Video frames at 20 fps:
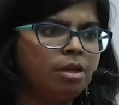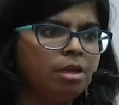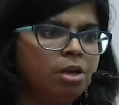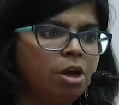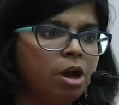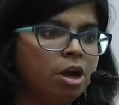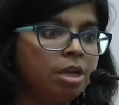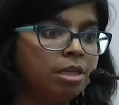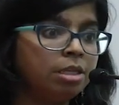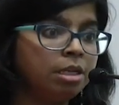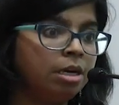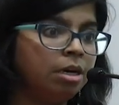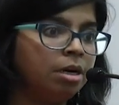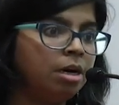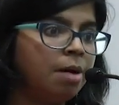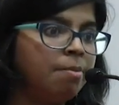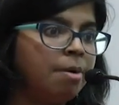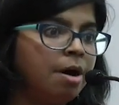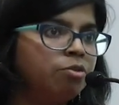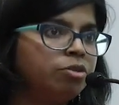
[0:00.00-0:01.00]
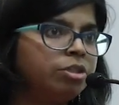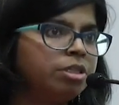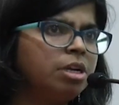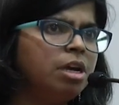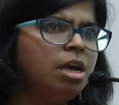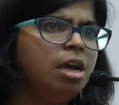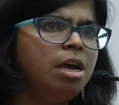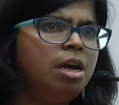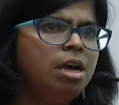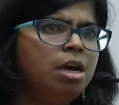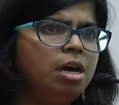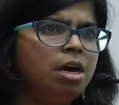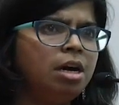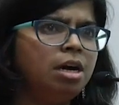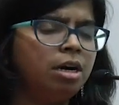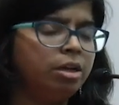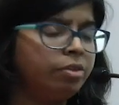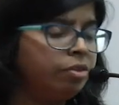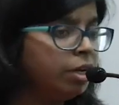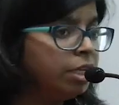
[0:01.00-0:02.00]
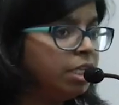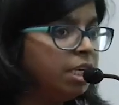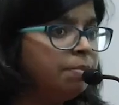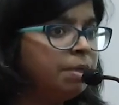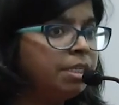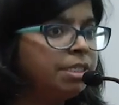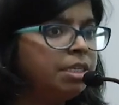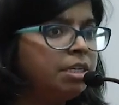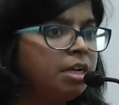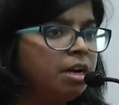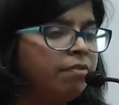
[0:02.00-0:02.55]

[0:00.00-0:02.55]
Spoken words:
about 30%